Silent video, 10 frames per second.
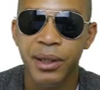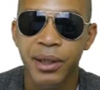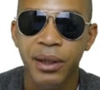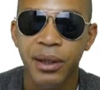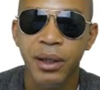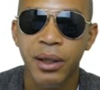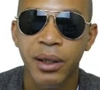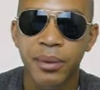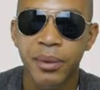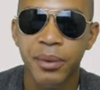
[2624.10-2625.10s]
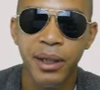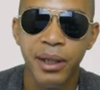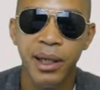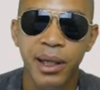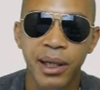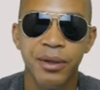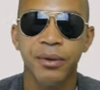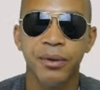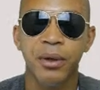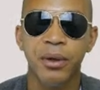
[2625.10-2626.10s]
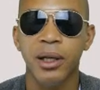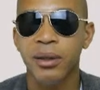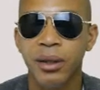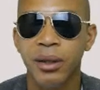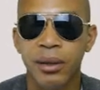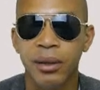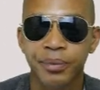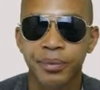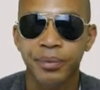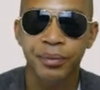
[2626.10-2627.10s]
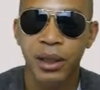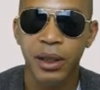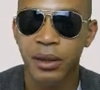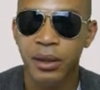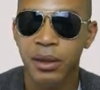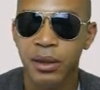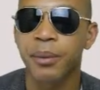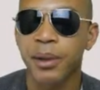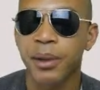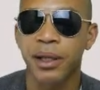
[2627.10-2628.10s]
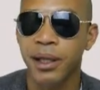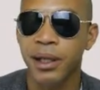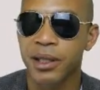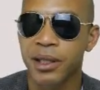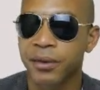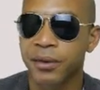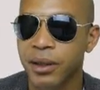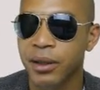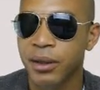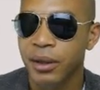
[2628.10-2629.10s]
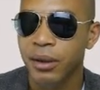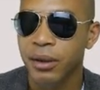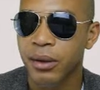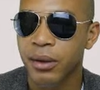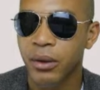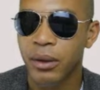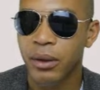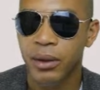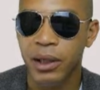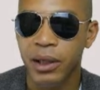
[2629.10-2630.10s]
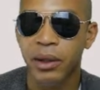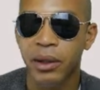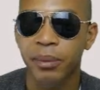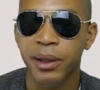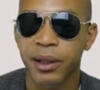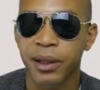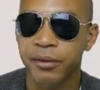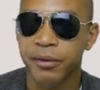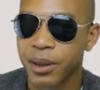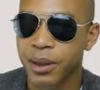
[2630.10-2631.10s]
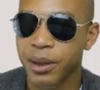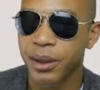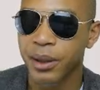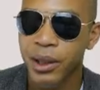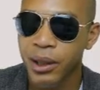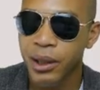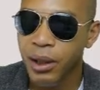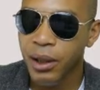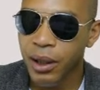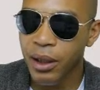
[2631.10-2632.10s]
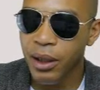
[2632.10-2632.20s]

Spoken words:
had asked for that, or I recommend that for Gemini. Long story short, without dragging on with this Facebook Live